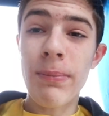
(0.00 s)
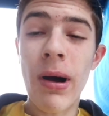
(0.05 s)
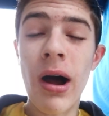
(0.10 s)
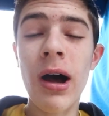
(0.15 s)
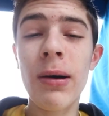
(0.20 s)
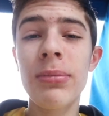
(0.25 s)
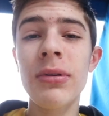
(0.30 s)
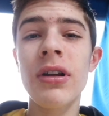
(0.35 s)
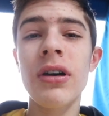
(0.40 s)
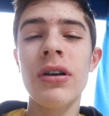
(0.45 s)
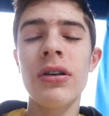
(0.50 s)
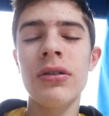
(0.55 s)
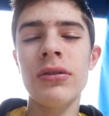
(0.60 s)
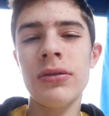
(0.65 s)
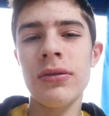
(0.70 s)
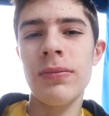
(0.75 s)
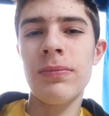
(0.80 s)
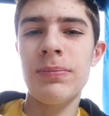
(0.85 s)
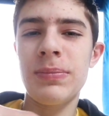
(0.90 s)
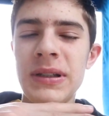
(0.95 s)
Pablo
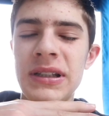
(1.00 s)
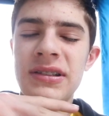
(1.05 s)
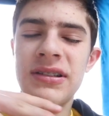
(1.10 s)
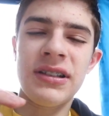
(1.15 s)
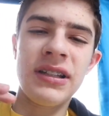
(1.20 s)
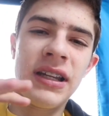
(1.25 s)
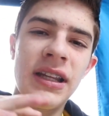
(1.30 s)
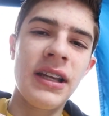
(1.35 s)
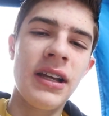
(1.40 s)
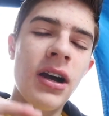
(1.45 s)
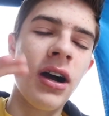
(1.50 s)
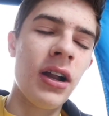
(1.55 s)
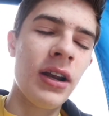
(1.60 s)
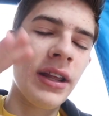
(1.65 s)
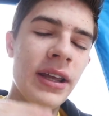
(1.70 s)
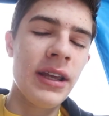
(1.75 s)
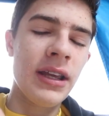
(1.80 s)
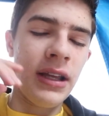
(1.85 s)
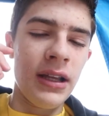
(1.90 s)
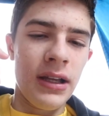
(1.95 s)
B Sneak on
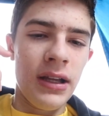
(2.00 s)
it.